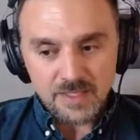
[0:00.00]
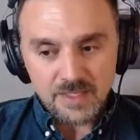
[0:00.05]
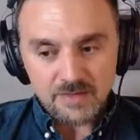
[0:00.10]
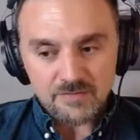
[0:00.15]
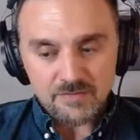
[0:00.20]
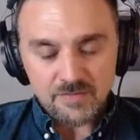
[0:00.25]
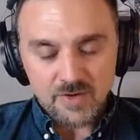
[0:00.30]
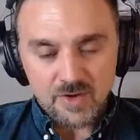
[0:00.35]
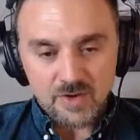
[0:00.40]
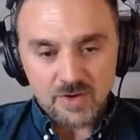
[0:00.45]

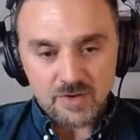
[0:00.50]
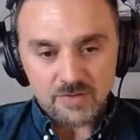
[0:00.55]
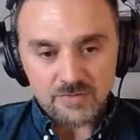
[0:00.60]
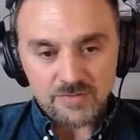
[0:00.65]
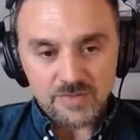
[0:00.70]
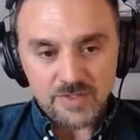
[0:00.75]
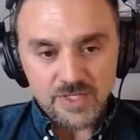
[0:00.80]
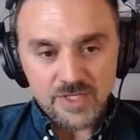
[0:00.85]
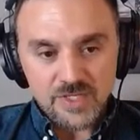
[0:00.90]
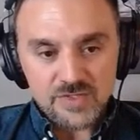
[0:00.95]
involve.
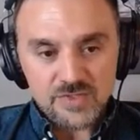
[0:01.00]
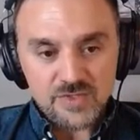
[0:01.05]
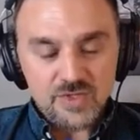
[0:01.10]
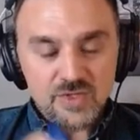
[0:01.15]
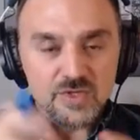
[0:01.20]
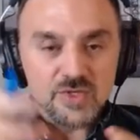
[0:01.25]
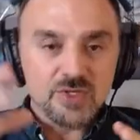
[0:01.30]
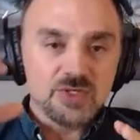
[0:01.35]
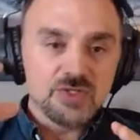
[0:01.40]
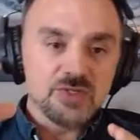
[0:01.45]
So
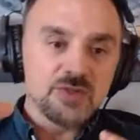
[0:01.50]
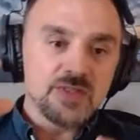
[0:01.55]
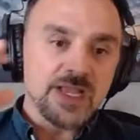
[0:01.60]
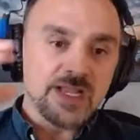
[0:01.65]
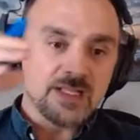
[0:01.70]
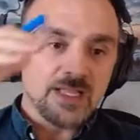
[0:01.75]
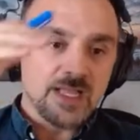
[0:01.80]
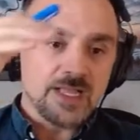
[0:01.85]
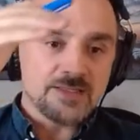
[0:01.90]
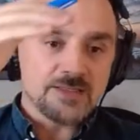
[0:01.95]
you could do
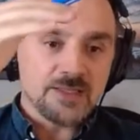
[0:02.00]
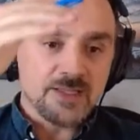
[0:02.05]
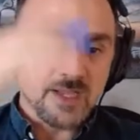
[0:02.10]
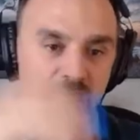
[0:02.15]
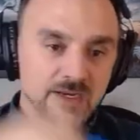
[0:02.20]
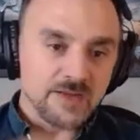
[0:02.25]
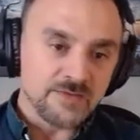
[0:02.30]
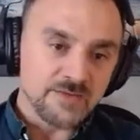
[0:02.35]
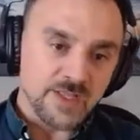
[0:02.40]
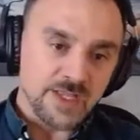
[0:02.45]
that classic
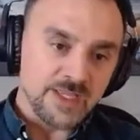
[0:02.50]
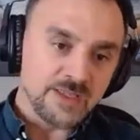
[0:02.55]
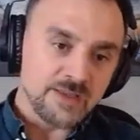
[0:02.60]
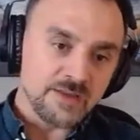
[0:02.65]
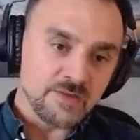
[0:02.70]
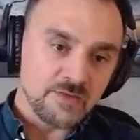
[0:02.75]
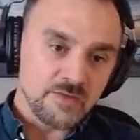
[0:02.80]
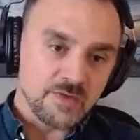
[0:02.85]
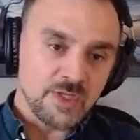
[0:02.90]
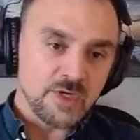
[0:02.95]
kind of
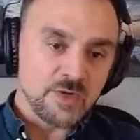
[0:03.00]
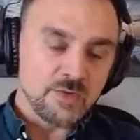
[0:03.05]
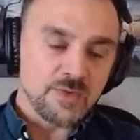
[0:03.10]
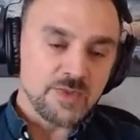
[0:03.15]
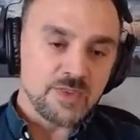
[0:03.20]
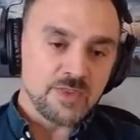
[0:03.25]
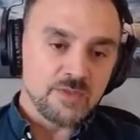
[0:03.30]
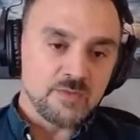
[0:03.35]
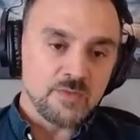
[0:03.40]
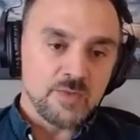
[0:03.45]
like,
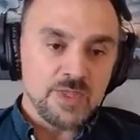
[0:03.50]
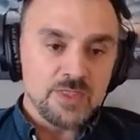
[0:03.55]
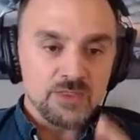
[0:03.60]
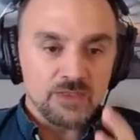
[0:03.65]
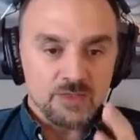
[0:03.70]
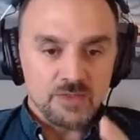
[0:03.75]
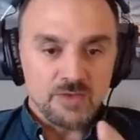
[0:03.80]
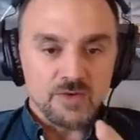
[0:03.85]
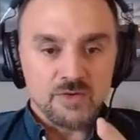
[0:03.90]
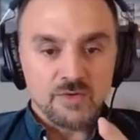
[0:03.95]
with
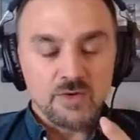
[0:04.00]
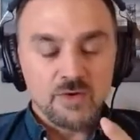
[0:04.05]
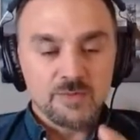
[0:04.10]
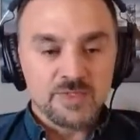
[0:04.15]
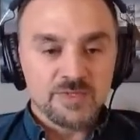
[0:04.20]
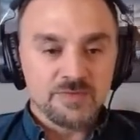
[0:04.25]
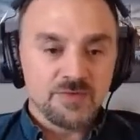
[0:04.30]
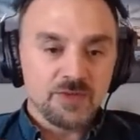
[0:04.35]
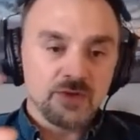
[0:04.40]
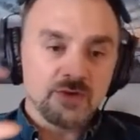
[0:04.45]
your
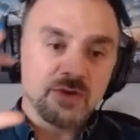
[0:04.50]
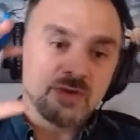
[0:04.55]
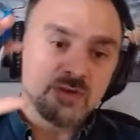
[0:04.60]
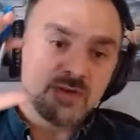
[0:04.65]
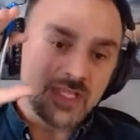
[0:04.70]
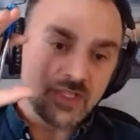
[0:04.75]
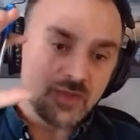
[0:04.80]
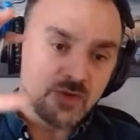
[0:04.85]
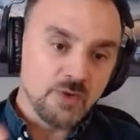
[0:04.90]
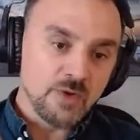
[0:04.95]
group to figure
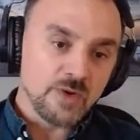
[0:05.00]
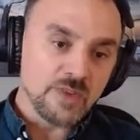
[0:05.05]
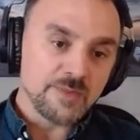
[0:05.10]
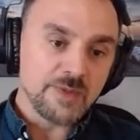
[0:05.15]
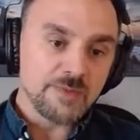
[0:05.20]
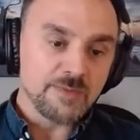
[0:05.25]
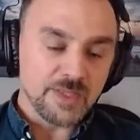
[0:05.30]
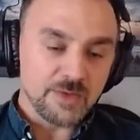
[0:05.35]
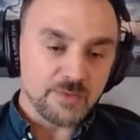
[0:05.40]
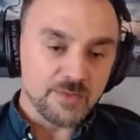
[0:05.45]
out like who are the
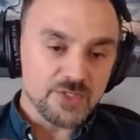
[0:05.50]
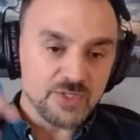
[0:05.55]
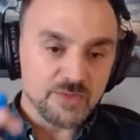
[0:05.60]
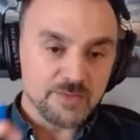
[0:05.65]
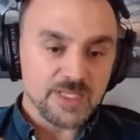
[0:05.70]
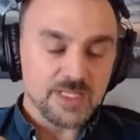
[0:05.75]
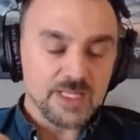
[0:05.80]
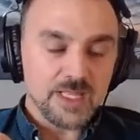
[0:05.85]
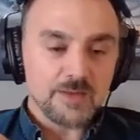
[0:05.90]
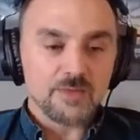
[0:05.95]
people that we
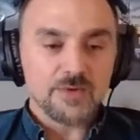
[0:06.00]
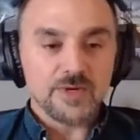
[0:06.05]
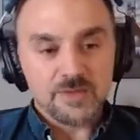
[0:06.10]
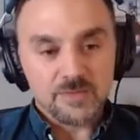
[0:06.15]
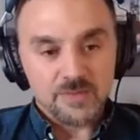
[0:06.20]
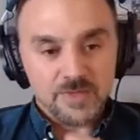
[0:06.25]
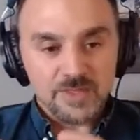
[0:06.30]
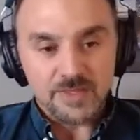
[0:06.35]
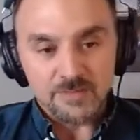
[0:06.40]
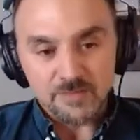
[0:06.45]
should be
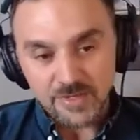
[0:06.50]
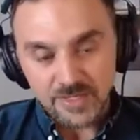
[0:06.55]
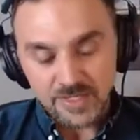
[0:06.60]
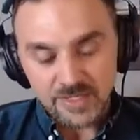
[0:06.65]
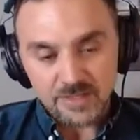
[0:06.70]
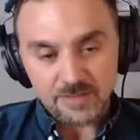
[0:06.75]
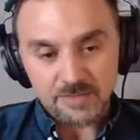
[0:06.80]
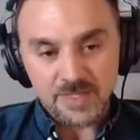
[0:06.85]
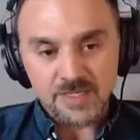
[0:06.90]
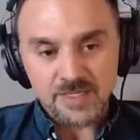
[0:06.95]
collaborating with and
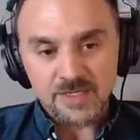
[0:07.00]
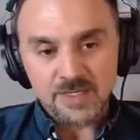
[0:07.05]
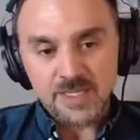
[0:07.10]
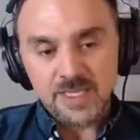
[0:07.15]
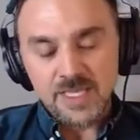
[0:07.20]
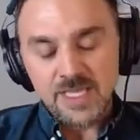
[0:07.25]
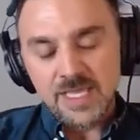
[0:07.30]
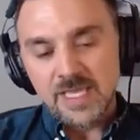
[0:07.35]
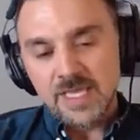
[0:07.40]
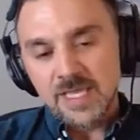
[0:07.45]
bringing them in,
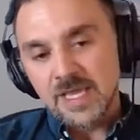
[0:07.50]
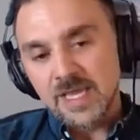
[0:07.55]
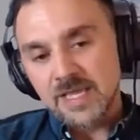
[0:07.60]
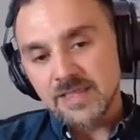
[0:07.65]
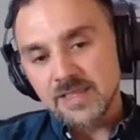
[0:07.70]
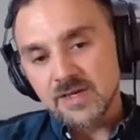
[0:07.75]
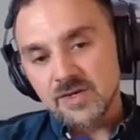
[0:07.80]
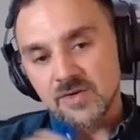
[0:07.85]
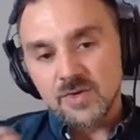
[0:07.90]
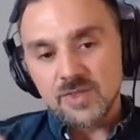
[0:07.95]

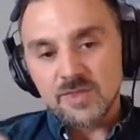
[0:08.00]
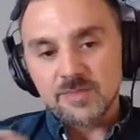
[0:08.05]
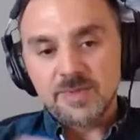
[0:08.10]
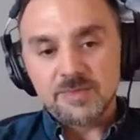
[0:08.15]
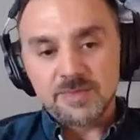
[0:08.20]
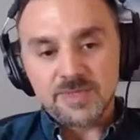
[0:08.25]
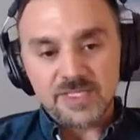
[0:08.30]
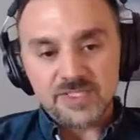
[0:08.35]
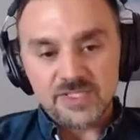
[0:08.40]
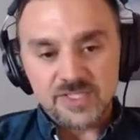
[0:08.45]
and then who are the
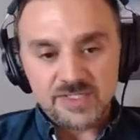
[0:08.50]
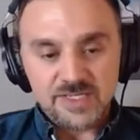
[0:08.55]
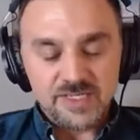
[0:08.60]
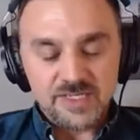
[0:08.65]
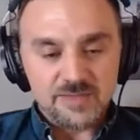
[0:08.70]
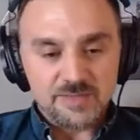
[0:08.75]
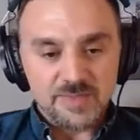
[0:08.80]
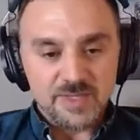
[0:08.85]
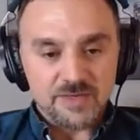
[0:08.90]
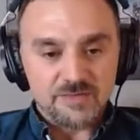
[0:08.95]
people that just
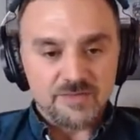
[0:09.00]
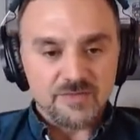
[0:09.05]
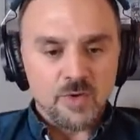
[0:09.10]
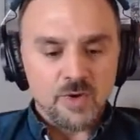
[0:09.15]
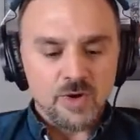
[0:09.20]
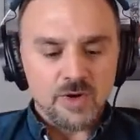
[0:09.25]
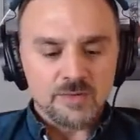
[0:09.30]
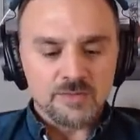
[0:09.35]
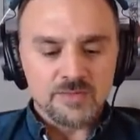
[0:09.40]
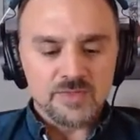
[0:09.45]
need to be
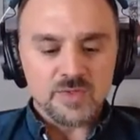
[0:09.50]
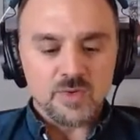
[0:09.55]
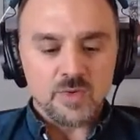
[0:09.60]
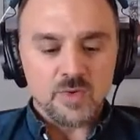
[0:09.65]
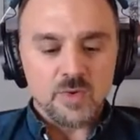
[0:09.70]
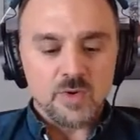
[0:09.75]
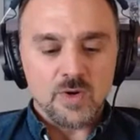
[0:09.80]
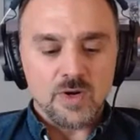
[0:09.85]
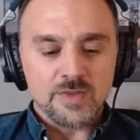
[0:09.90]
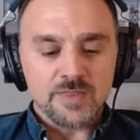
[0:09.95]
informed,
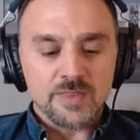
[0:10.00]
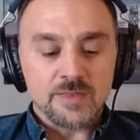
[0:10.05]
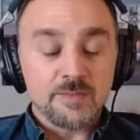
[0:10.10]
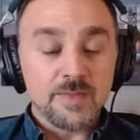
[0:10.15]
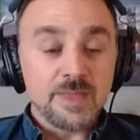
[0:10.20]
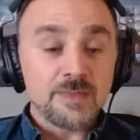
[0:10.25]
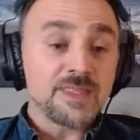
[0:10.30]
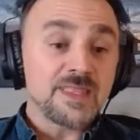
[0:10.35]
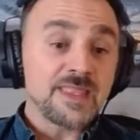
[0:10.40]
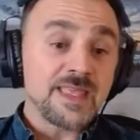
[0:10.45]
or
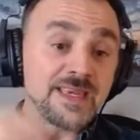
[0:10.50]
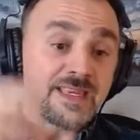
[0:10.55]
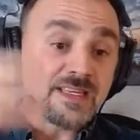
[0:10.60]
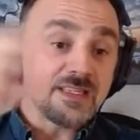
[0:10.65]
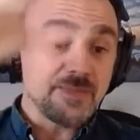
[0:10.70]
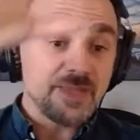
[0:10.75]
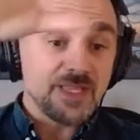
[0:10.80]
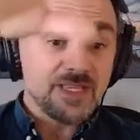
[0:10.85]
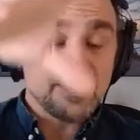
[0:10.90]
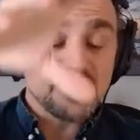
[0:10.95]
maybe they
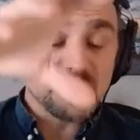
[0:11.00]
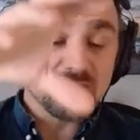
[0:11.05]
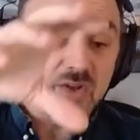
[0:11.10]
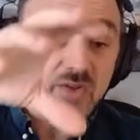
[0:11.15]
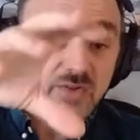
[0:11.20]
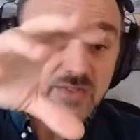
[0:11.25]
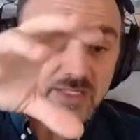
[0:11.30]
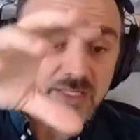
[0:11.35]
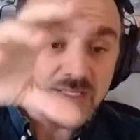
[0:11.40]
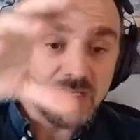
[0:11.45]
need to be
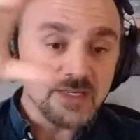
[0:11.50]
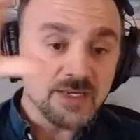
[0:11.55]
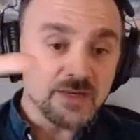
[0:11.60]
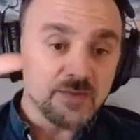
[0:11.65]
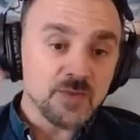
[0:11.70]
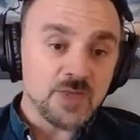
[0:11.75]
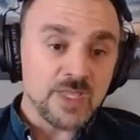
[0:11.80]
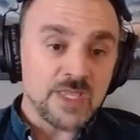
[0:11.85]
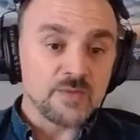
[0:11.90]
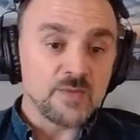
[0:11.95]
consulted
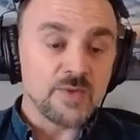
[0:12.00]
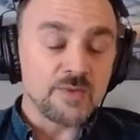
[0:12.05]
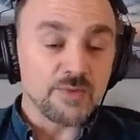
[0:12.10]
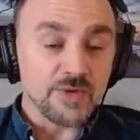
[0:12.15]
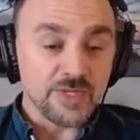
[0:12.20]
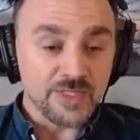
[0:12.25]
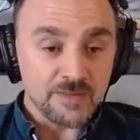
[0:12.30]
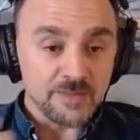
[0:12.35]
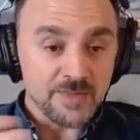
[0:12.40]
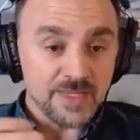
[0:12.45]
and we
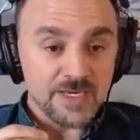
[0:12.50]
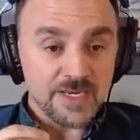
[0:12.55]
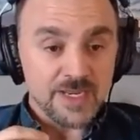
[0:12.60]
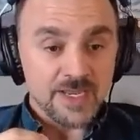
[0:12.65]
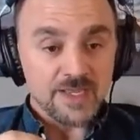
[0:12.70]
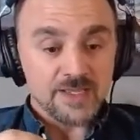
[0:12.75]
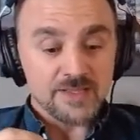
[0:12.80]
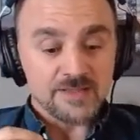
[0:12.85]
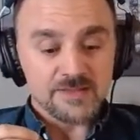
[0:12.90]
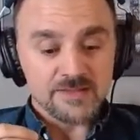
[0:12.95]
bring them in
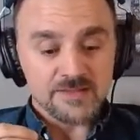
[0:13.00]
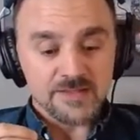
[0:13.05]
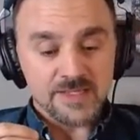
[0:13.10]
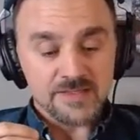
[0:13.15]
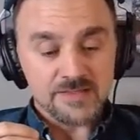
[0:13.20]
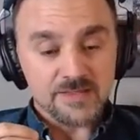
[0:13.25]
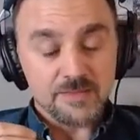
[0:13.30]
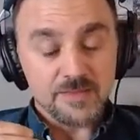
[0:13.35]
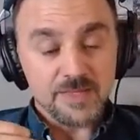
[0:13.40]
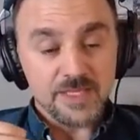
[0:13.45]
as
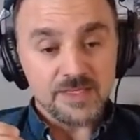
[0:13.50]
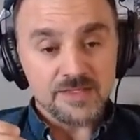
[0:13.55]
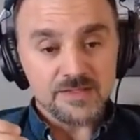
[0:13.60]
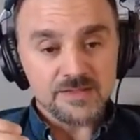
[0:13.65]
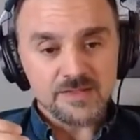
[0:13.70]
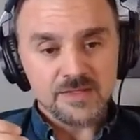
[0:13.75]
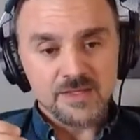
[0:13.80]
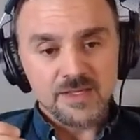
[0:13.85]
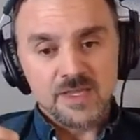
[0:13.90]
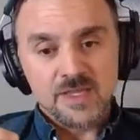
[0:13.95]

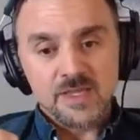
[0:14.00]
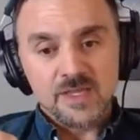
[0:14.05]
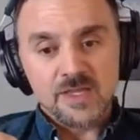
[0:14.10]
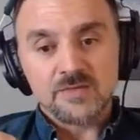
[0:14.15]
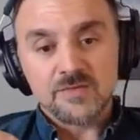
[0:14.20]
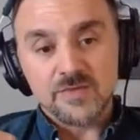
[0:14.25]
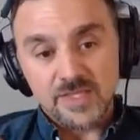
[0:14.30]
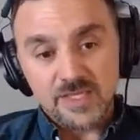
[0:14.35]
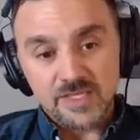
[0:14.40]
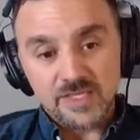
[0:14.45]
SMEs
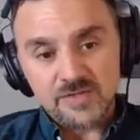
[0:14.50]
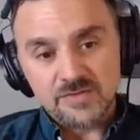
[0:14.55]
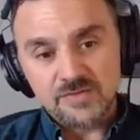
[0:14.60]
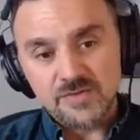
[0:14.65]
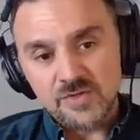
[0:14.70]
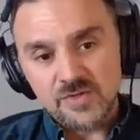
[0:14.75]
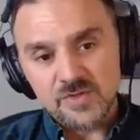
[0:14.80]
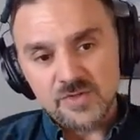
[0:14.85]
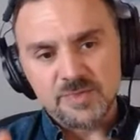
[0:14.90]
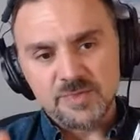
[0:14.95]
for the
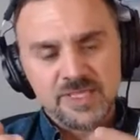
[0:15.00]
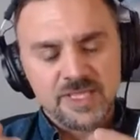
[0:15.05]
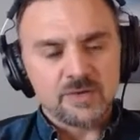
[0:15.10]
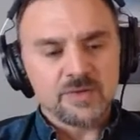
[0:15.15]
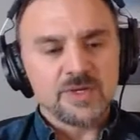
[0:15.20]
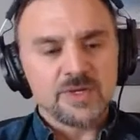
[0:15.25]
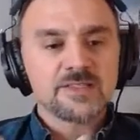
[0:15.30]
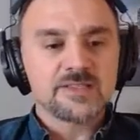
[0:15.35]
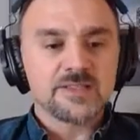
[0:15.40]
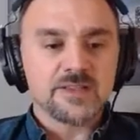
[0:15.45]
interviews, but they
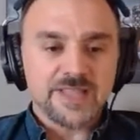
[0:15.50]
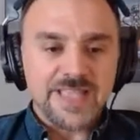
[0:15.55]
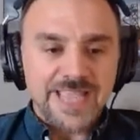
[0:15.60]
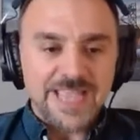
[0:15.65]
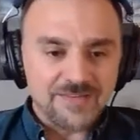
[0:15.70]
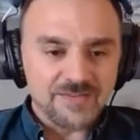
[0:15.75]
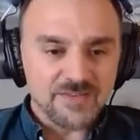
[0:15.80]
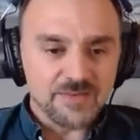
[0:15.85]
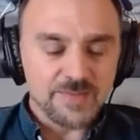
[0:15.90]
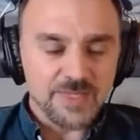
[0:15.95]
don't necessarily
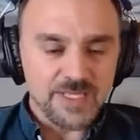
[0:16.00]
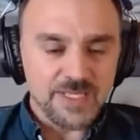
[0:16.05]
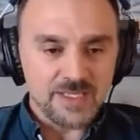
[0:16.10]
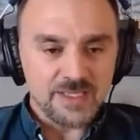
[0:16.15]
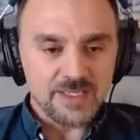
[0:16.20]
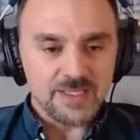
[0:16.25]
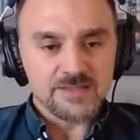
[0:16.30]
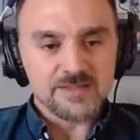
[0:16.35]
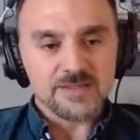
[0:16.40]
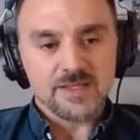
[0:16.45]
have to
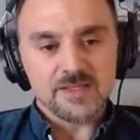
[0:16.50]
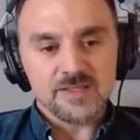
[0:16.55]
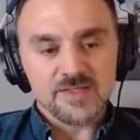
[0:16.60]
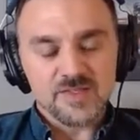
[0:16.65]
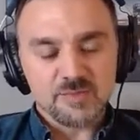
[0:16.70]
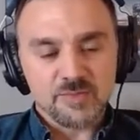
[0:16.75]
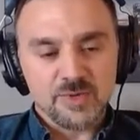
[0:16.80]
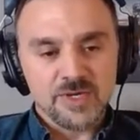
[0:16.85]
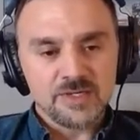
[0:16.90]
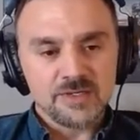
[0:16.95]
be inside the
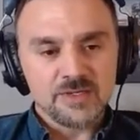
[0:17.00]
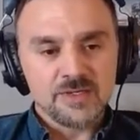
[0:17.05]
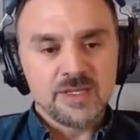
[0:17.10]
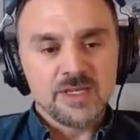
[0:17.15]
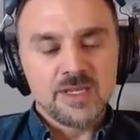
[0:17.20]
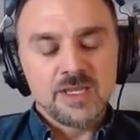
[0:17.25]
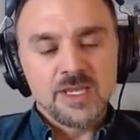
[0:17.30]
sprint.